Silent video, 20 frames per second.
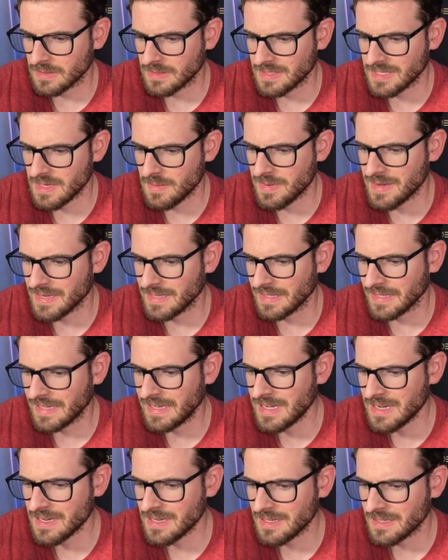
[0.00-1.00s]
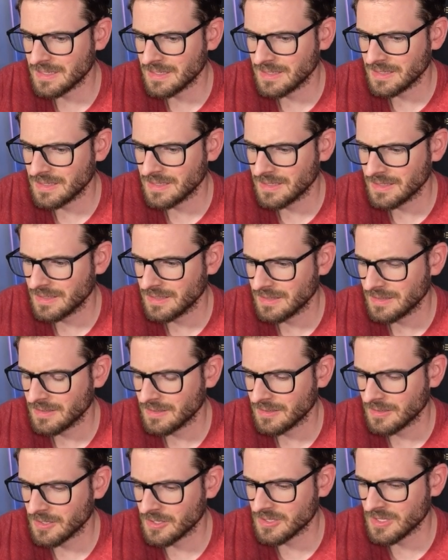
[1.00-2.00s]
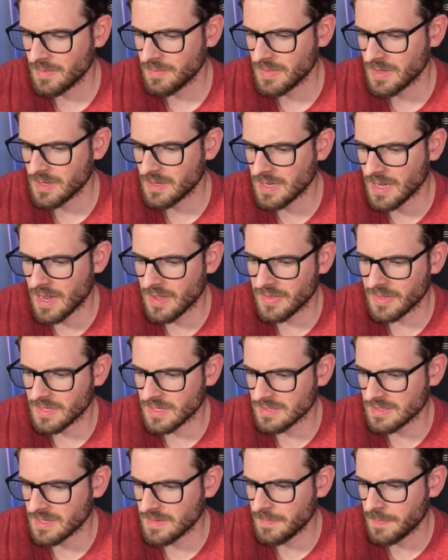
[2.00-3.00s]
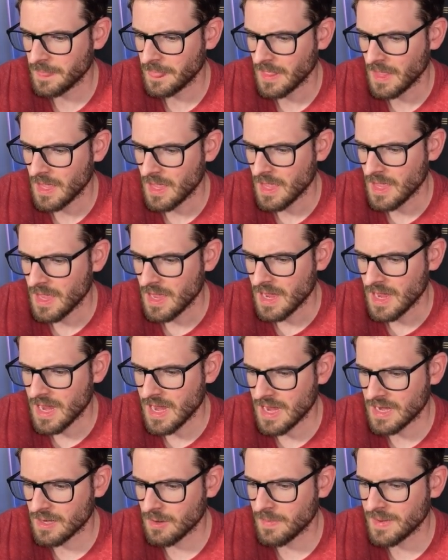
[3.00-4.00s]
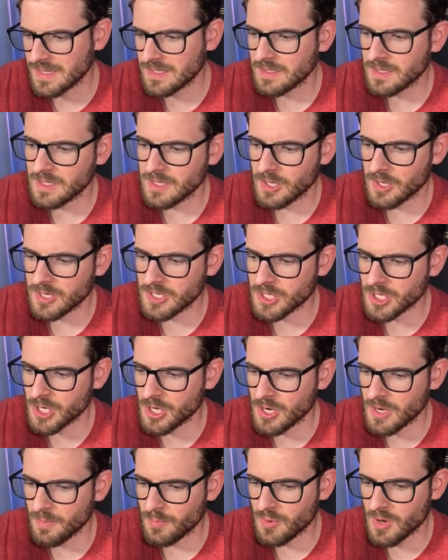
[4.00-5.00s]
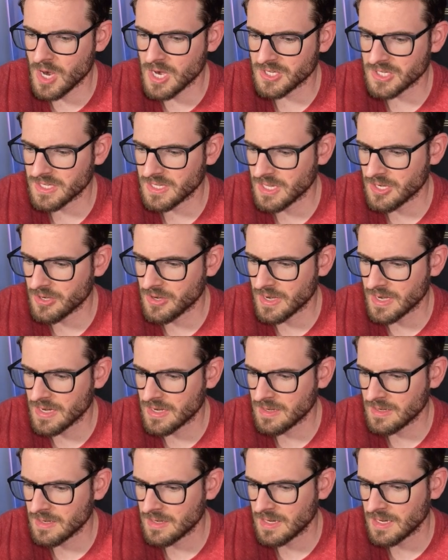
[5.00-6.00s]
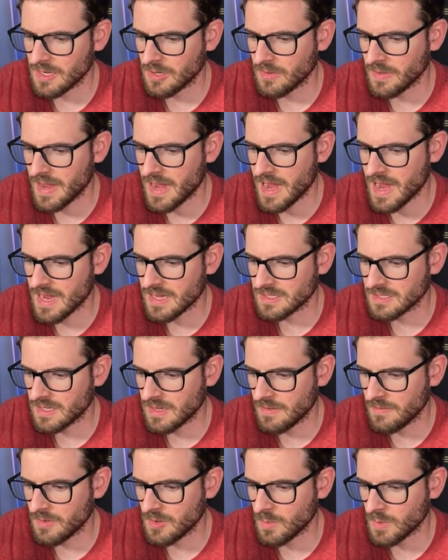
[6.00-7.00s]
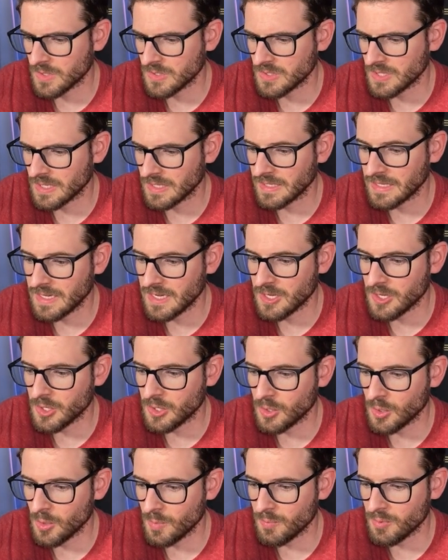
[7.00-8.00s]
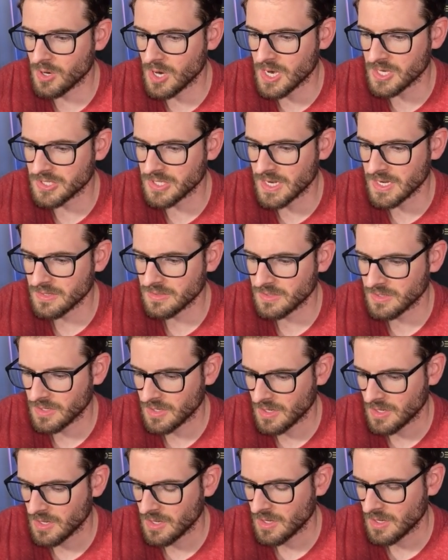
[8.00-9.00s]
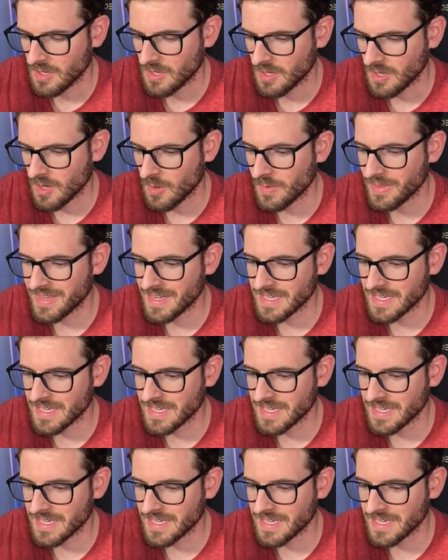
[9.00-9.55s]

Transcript: DB link or something. Yeah, I think that's it. And it'll basically look at your current project that you're in. And it'll ask if you want to link your project with an